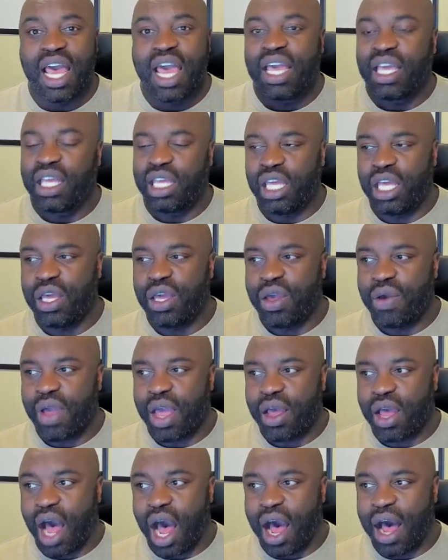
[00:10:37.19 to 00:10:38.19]
He
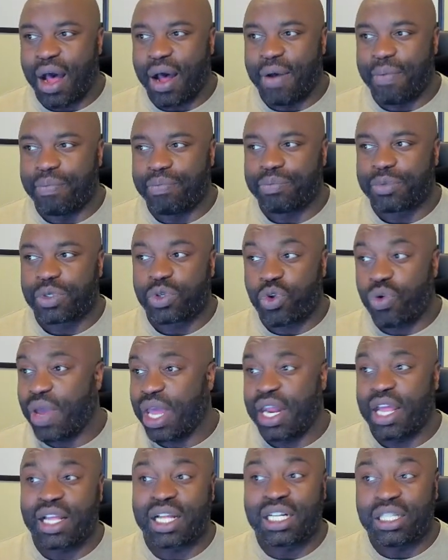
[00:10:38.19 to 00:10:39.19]

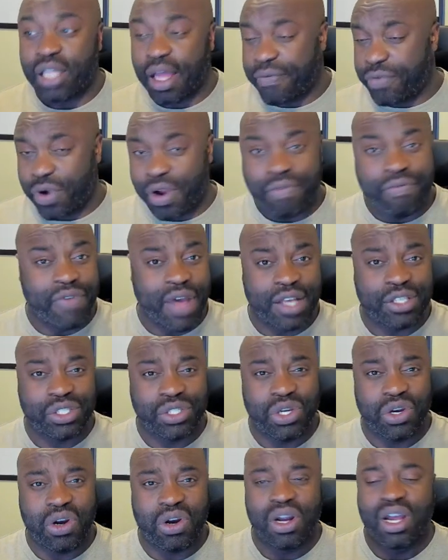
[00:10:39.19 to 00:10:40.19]
created Clever
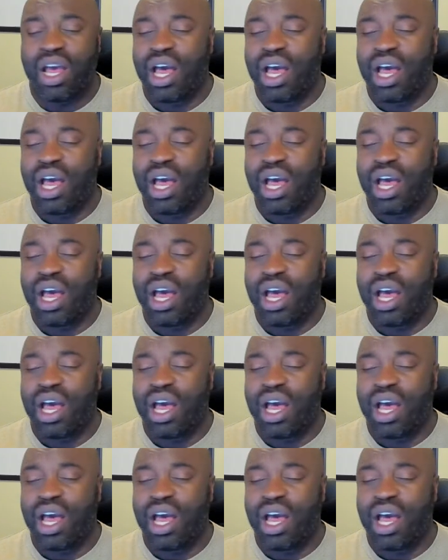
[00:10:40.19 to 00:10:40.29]
Investor.